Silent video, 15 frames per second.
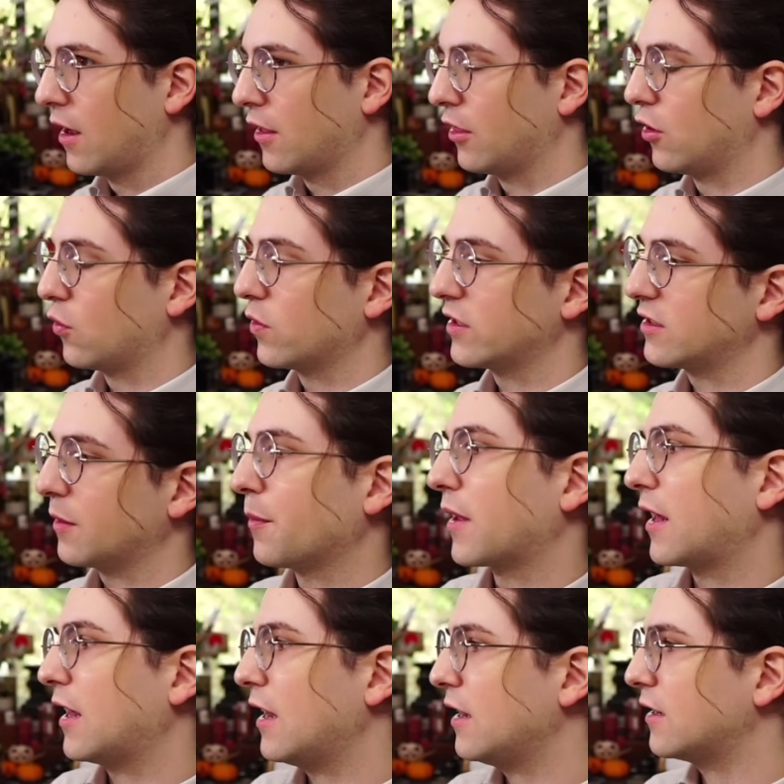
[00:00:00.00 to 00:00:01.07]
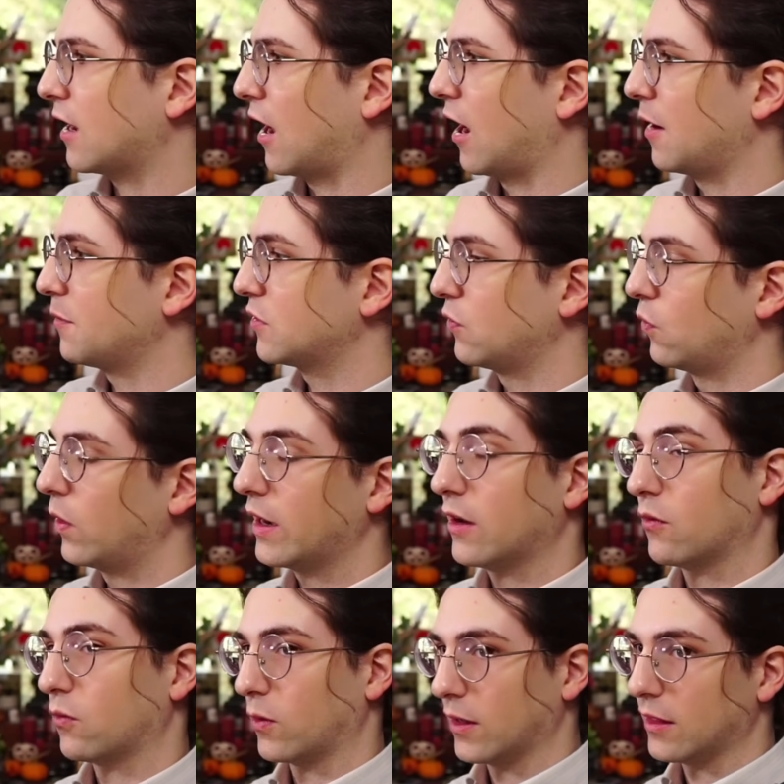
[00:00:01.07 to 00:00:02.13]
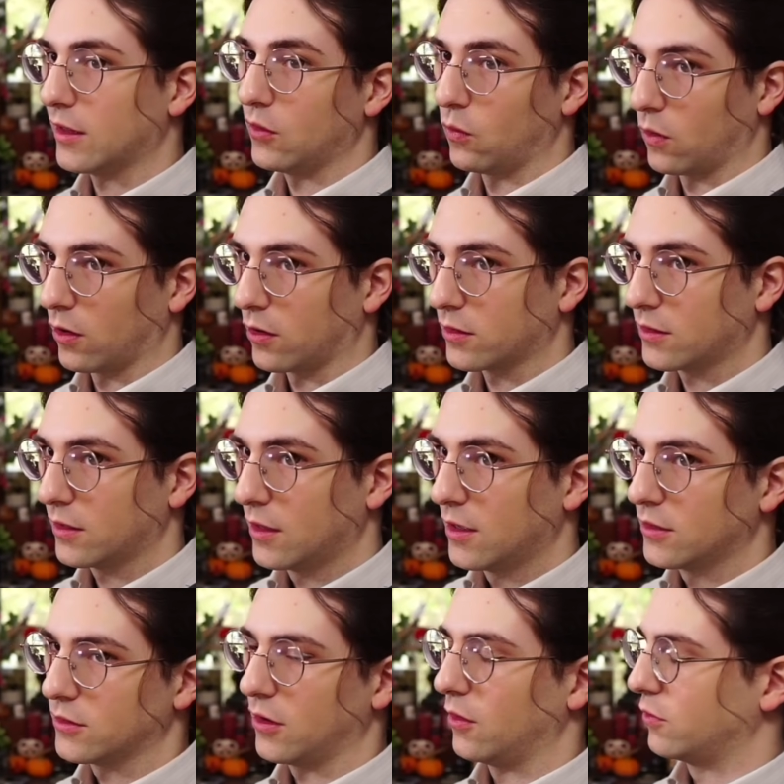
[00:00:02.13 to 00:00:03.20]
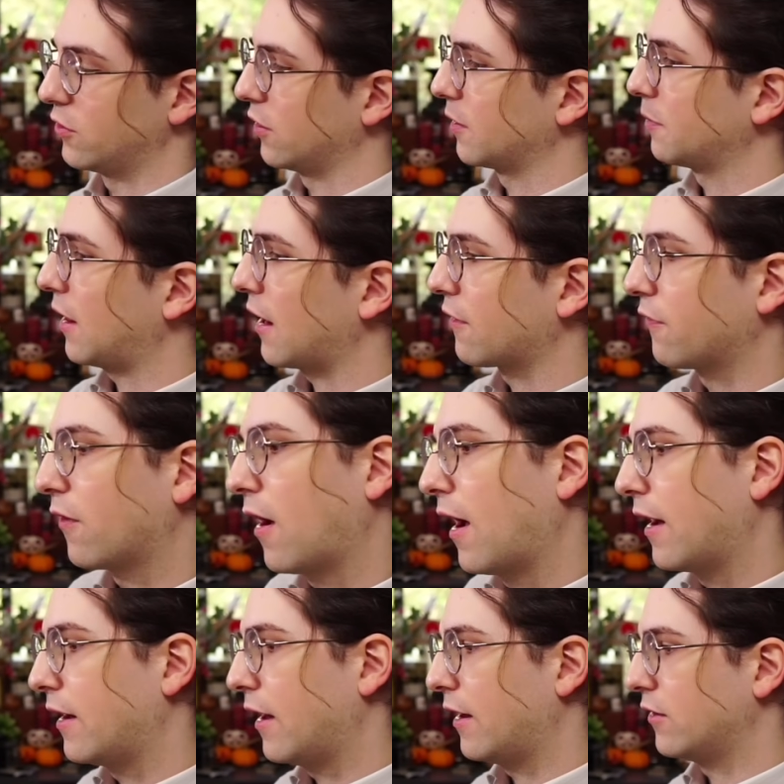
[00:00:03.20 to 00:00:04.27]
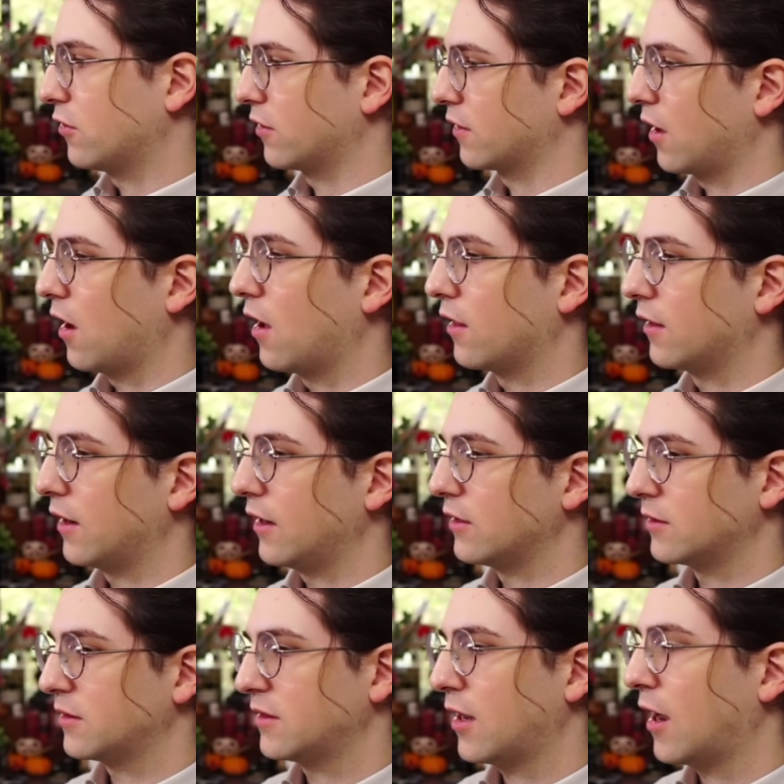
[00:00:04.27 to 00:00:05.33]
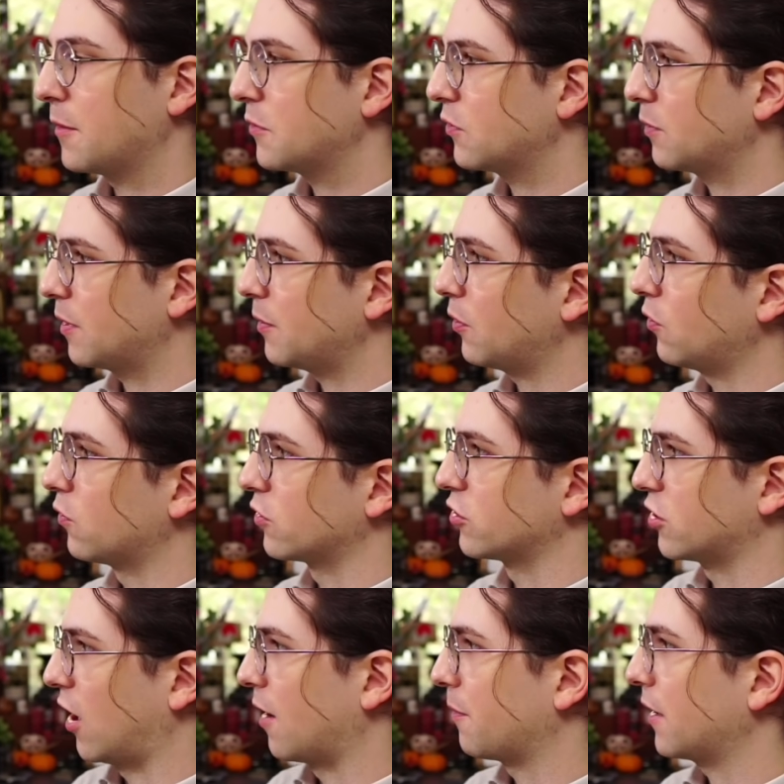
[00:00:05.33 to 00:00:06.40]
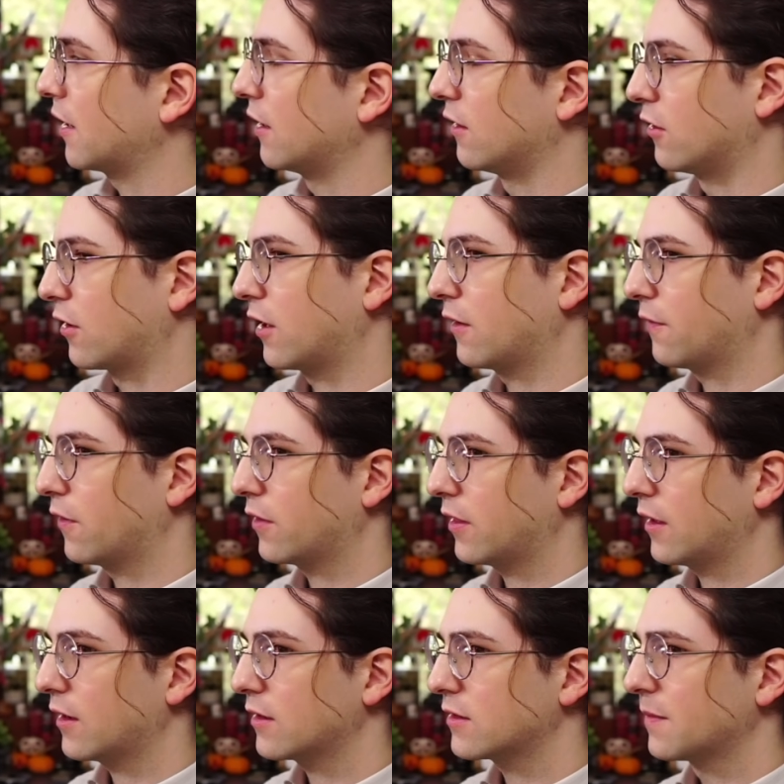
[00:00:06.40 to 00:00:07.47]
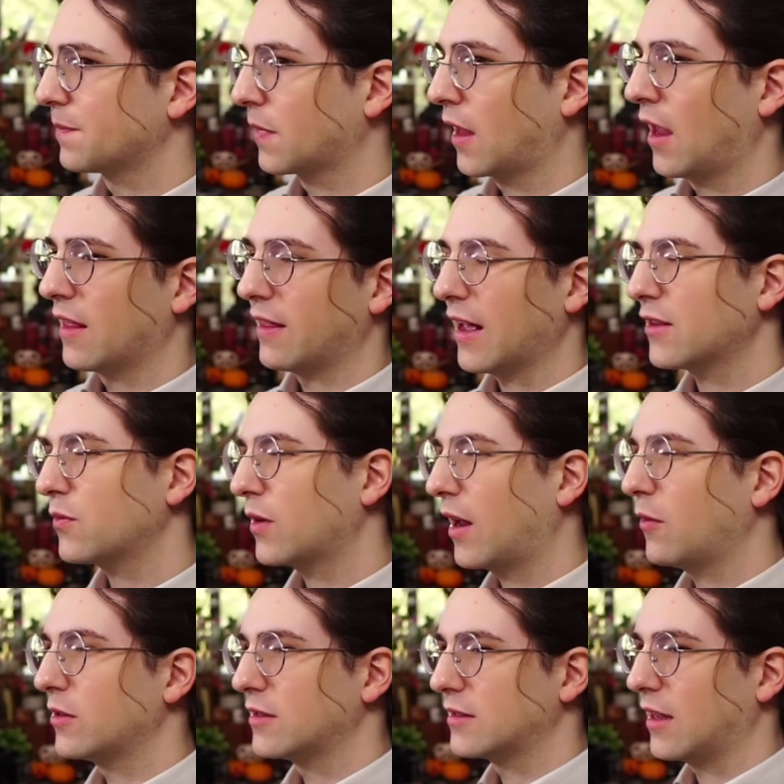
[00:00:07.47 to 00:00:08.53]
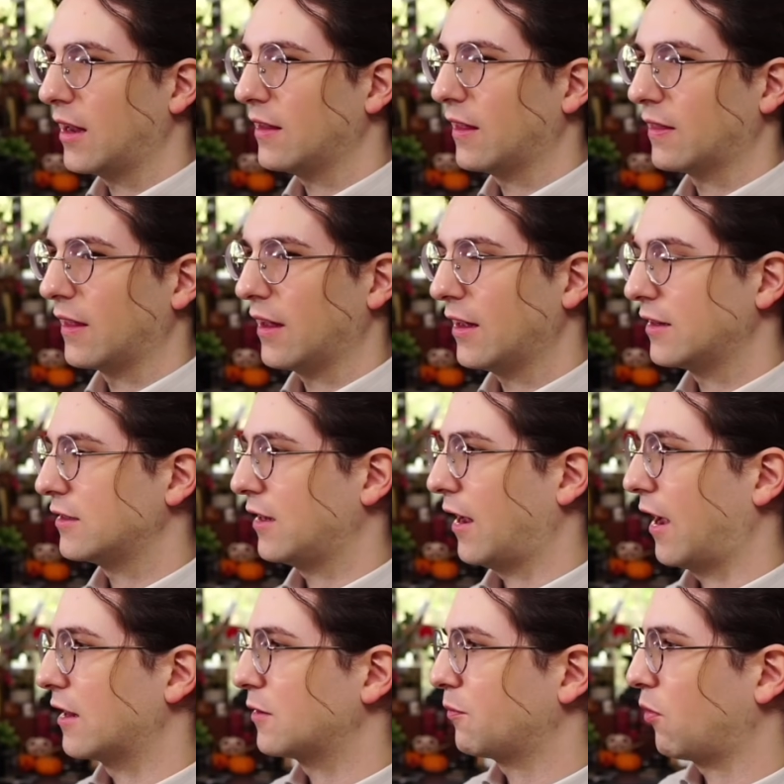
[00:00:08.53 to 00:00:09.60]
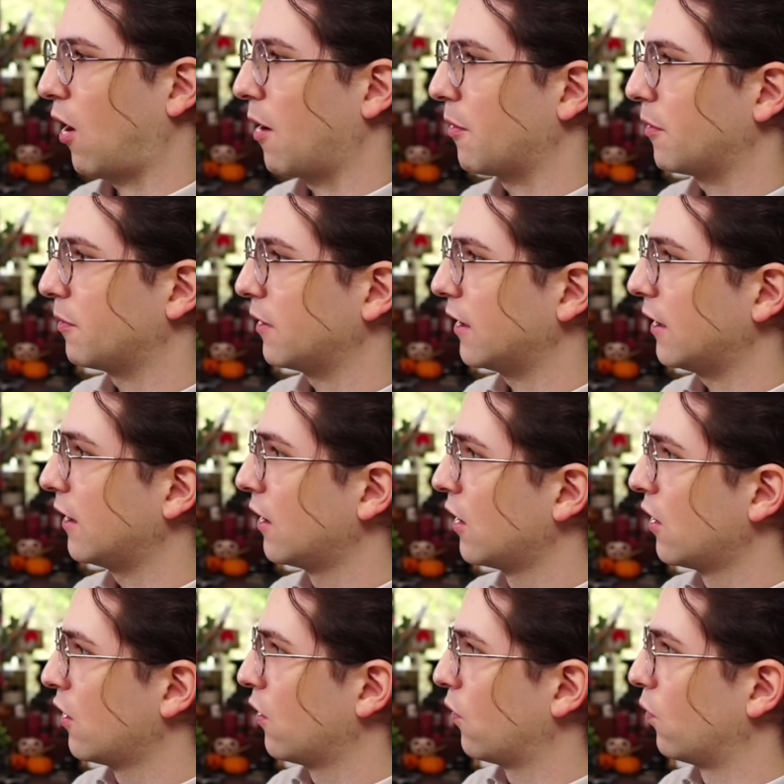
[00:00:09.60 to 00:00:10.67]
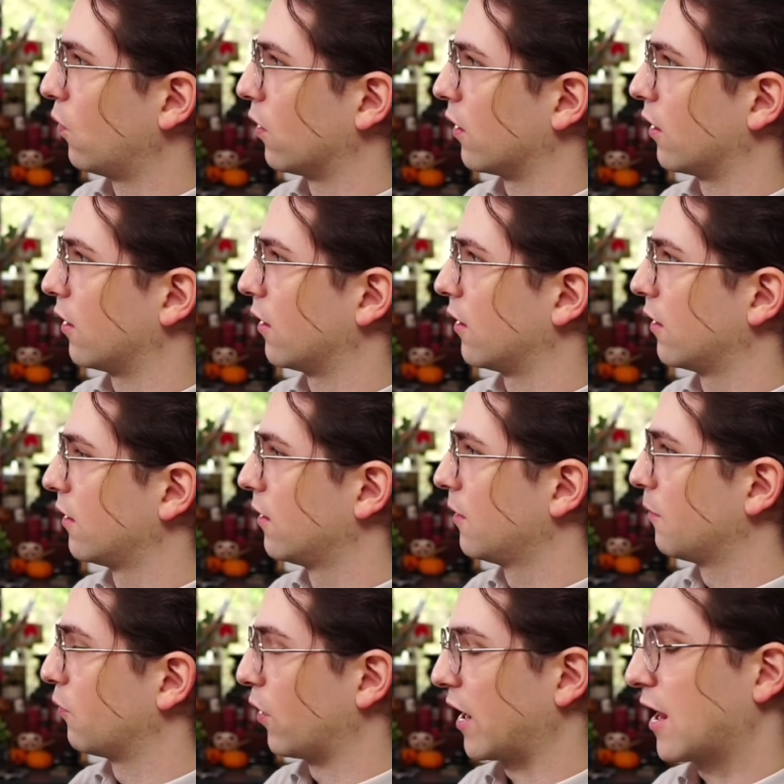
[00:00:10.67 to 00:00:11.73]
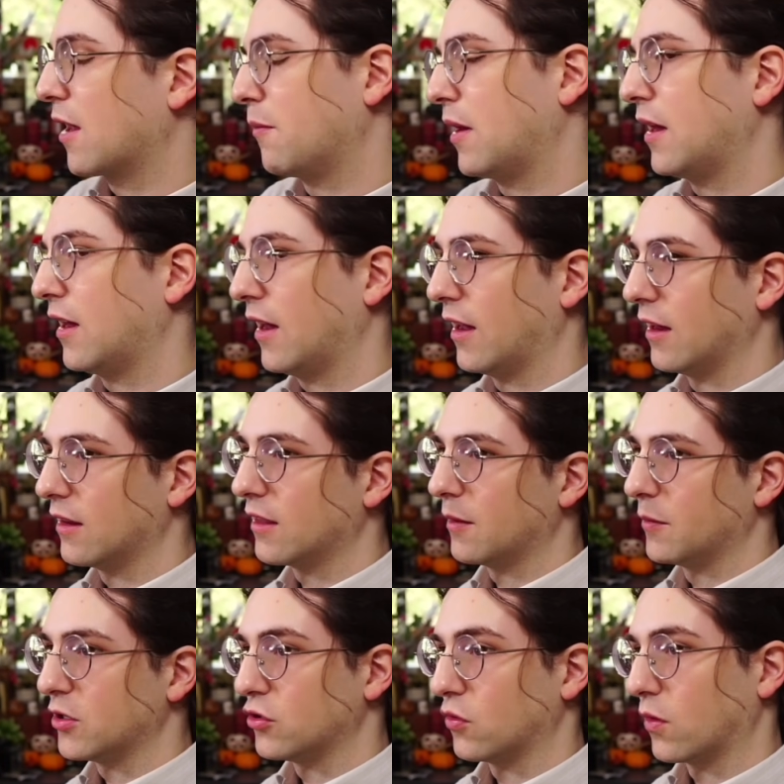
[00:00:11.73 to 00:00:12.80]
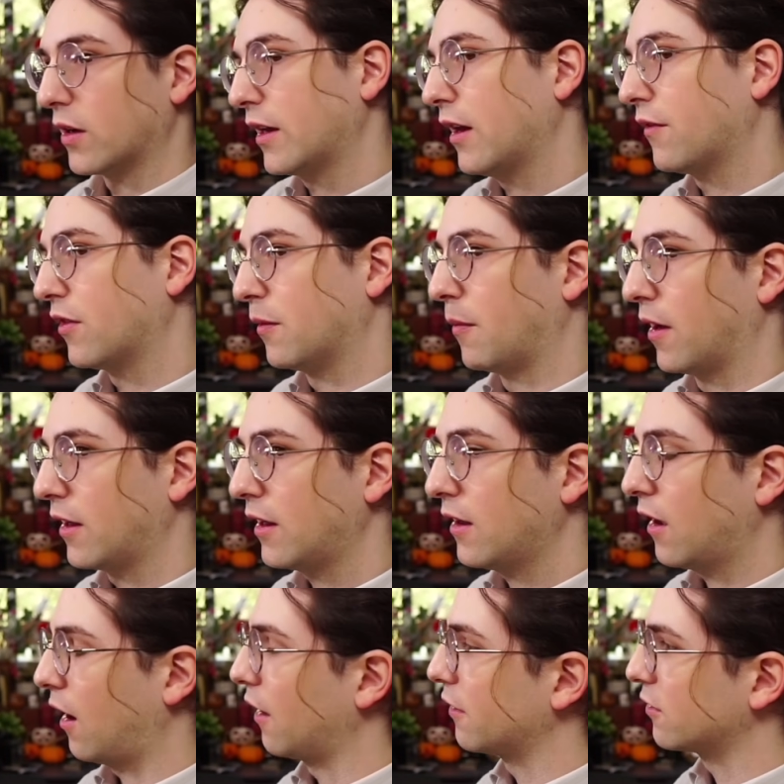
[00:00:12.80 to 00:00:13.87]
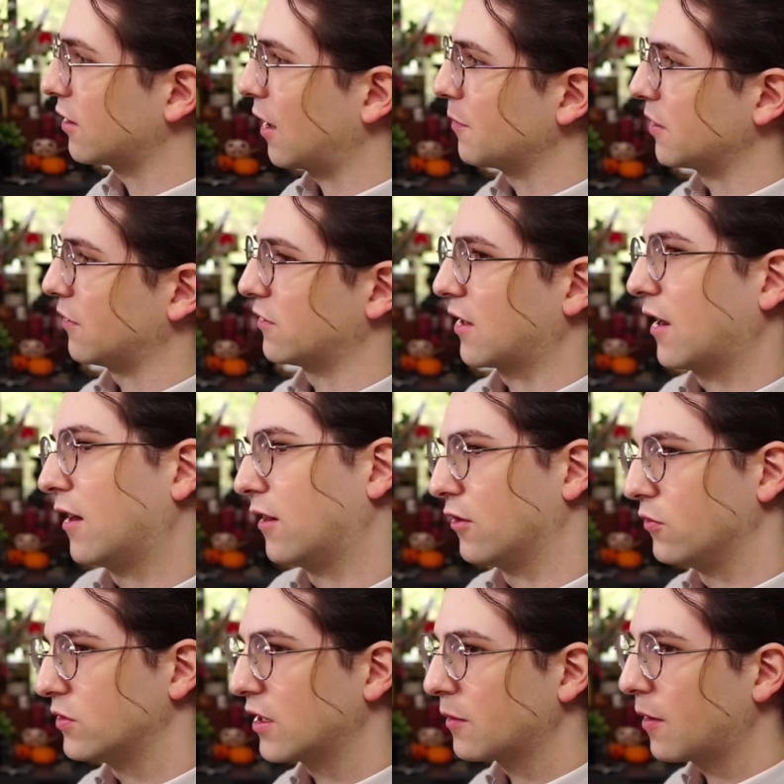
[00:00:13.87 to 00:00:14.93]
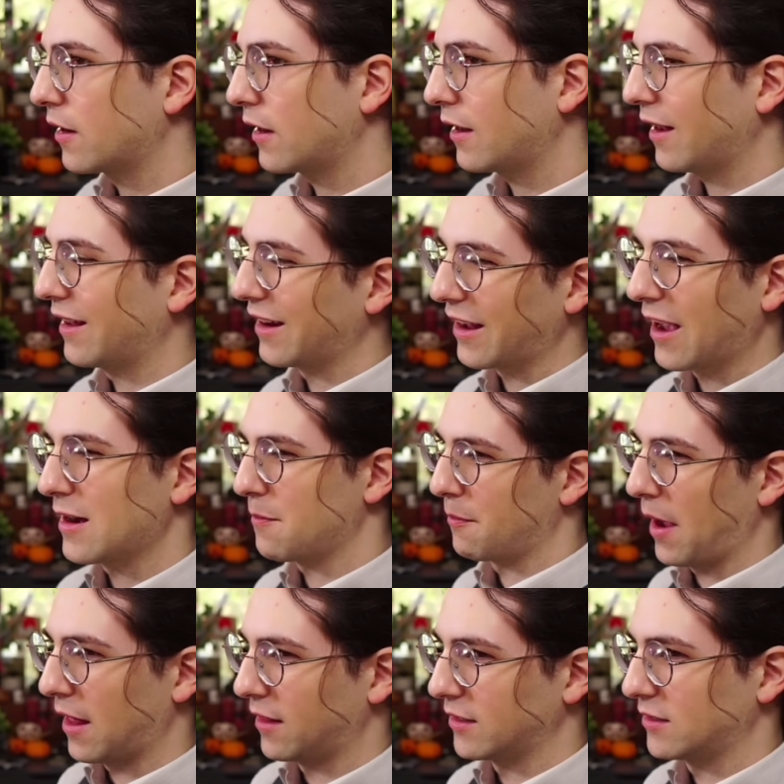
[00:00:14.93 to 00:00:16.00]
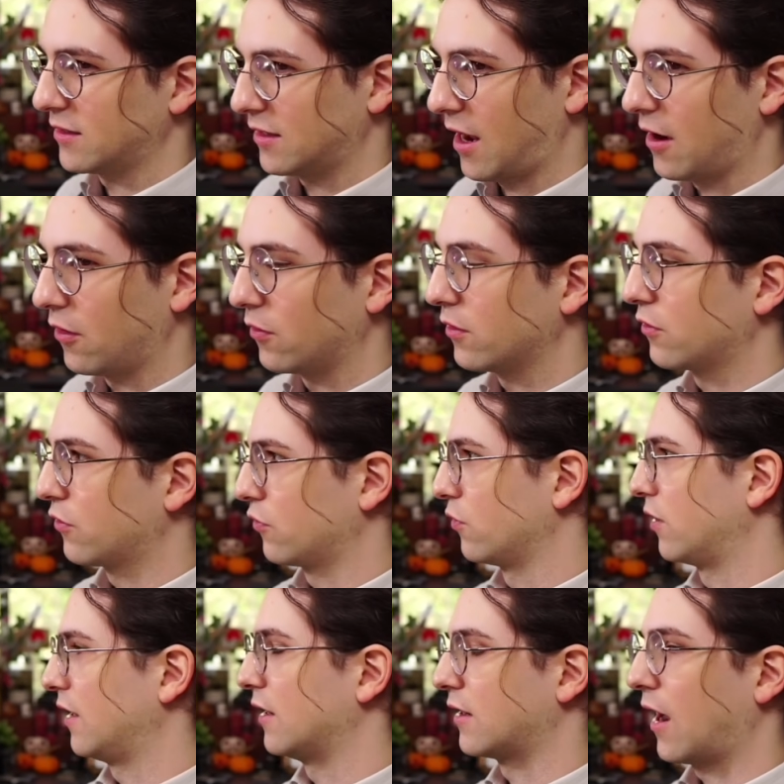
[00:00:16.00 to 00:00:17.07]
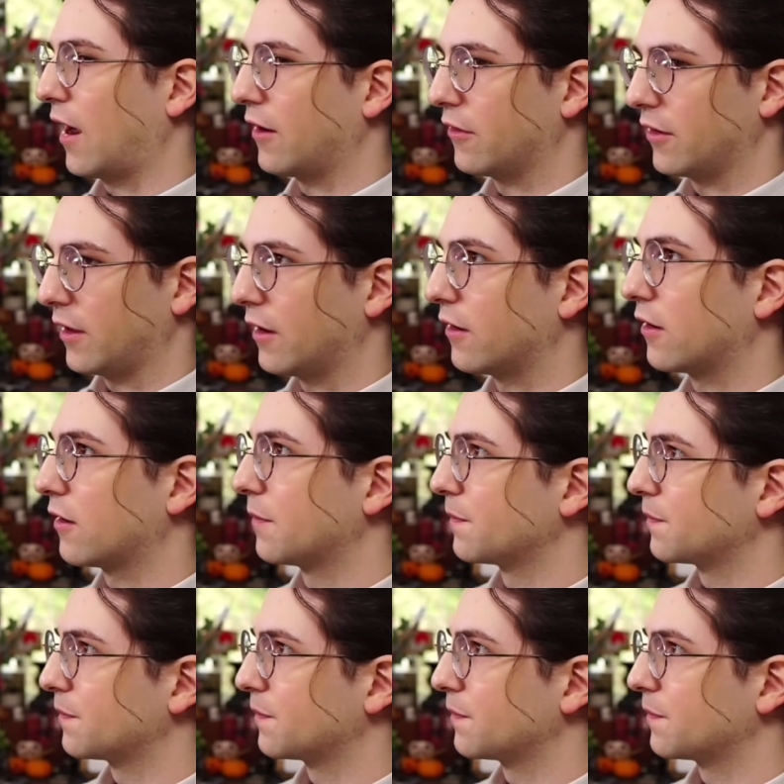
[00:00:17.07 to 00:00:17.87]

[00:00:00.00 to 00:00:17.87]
There was some key times when it really worked. So during Black Friday, during the holidays, times when people were shopping and looking for things, that's when I would say that the Etsy ads probably were bringing me in the majority of the money. Other times I was kind of losing money, and it kind of balanced out through the entire year.